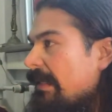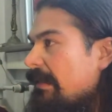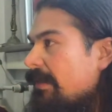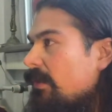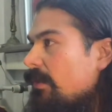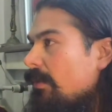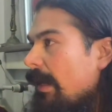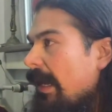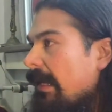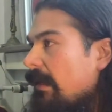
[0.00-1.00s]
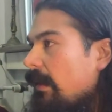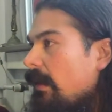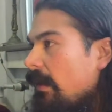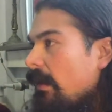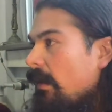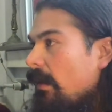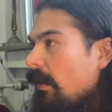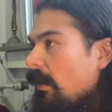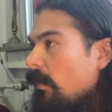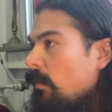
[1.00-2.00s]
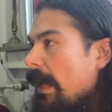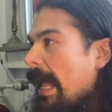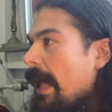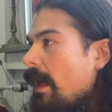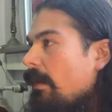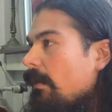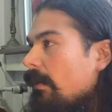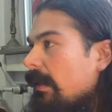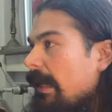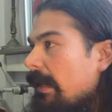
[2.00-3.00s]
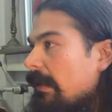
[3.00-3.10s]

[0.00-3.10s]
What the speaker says: into like, wow, like